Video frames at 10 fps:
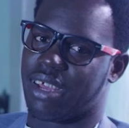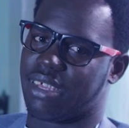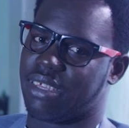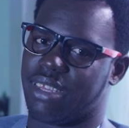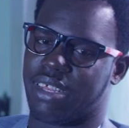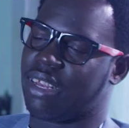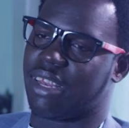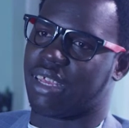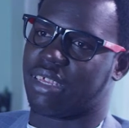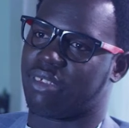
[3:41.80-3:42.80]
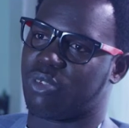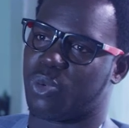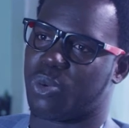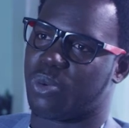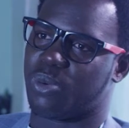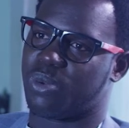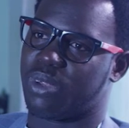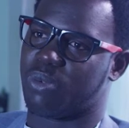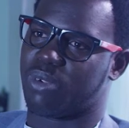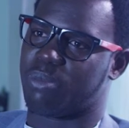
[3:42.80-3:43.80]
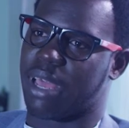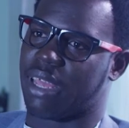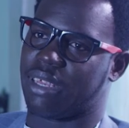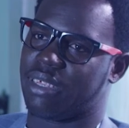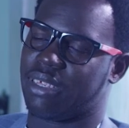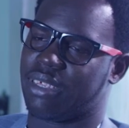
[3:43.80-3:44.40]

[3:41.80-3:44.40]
I didn't like it at all. It was bad.